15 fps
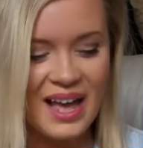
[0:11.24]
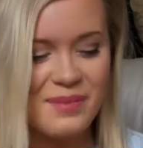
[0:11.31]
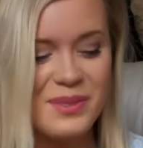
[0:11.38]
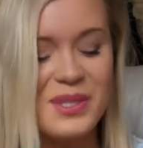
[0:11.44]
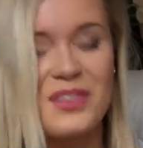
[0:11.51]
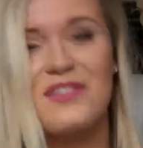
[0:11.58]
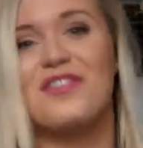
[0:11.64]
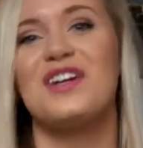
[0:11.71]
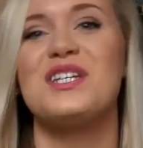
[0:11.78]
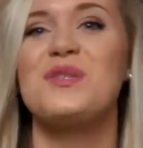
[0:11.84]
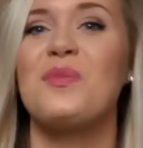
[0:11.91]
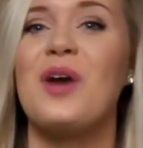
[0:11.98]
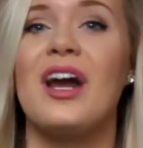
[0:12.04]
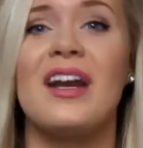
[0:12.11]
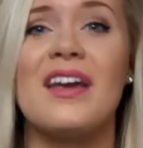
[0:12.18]
So the first
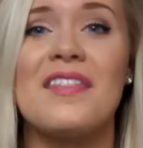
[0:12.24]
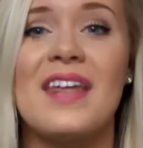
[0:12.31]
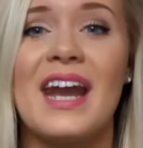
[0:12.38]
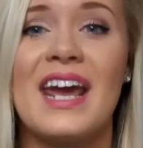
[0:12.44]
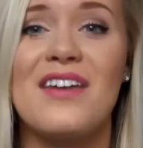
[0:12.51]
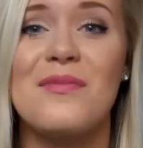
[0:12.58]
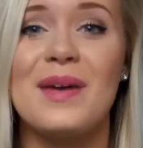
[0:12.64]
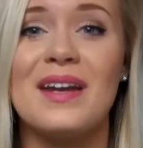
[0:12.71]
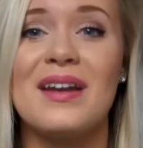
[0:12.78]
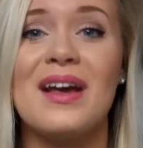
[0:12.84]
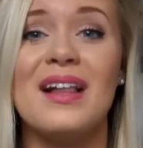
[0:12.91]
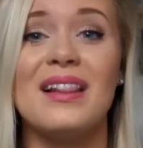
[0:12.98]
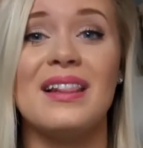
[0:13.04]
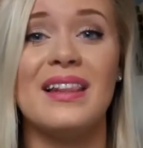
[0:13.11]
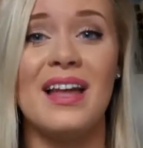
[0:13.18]
product that I have been
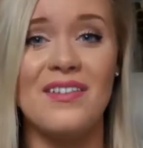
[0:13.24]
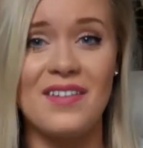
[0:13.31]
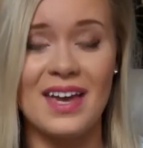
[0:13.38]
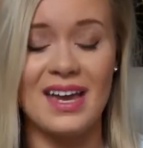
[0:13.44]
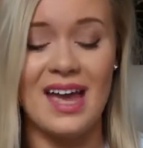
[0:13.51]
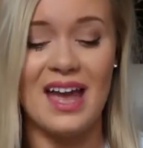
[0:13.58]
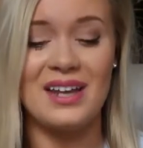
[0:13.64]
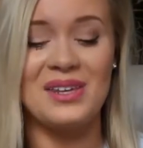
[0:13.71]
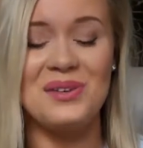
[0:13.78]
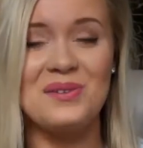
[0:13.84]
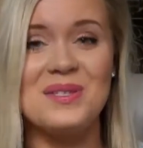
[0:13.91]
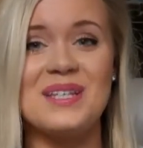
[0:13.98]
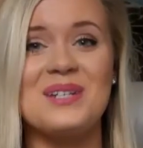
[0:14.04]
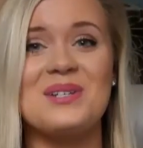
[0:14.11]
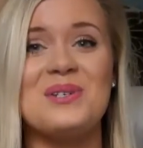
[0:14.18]
loving and
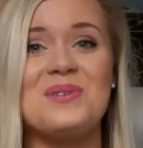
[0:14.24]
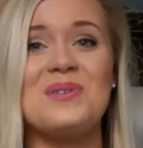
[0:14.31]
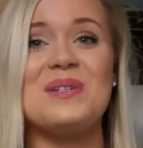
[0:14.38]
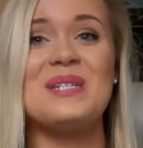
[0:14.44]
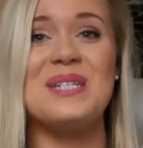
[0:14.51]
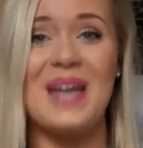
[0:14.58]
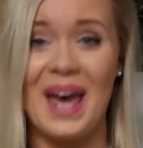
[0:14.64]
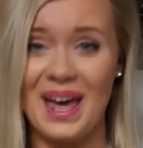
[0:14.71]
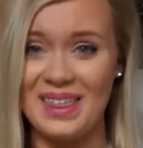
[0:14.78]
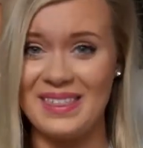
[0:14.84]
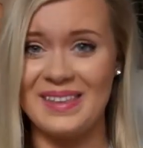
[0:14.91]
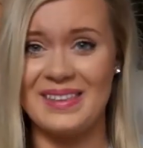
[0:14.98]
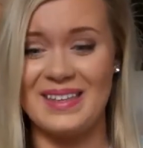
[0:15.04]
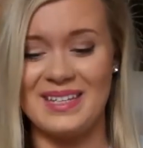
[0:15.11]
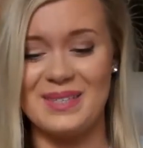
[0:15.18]
using to
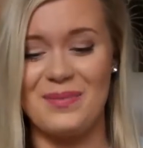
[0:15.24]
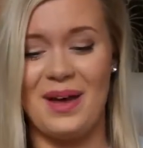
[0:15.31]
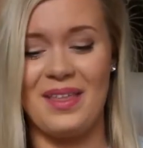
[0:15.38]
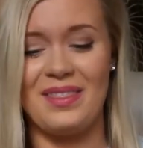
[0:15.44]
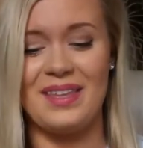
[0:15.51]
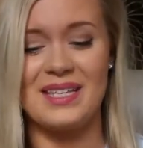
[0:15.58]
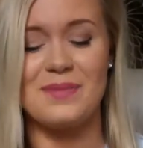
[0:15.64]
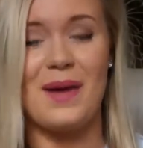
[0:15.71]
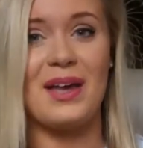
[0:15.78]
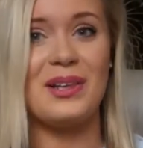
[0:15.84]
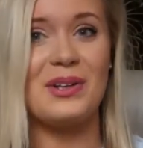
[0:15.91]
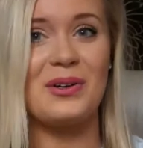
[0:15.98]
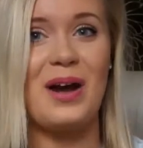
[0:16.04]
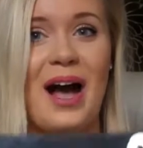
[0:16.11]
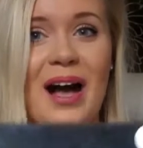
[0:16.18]
death this month is my
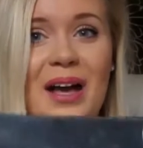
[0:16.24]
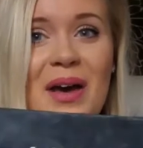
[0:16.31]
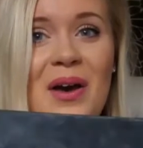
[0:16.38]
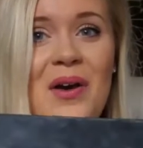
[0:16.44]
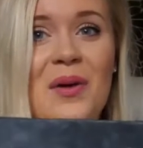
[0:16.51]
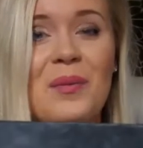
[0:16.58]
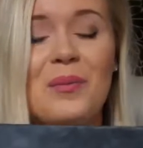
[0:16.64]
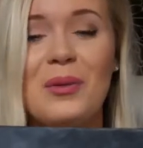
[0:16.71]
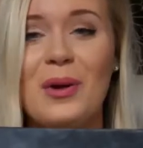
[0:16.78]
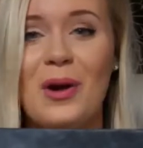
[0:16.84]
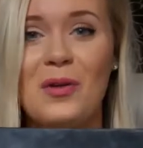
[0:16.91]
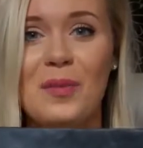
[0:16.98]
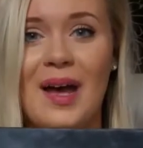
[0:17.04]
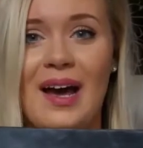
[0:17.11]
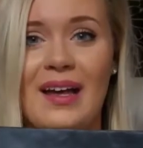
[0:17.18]
Lorac
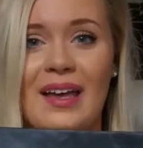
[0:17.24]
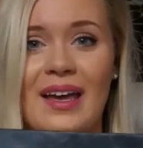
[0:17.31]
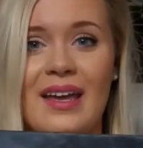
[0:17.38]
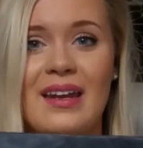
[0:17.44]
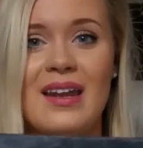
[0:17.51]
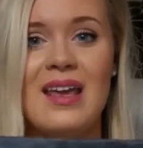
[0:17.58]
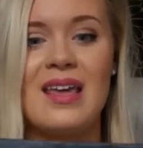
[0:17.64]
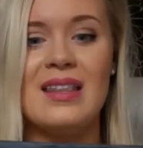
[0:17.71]
Pro palette.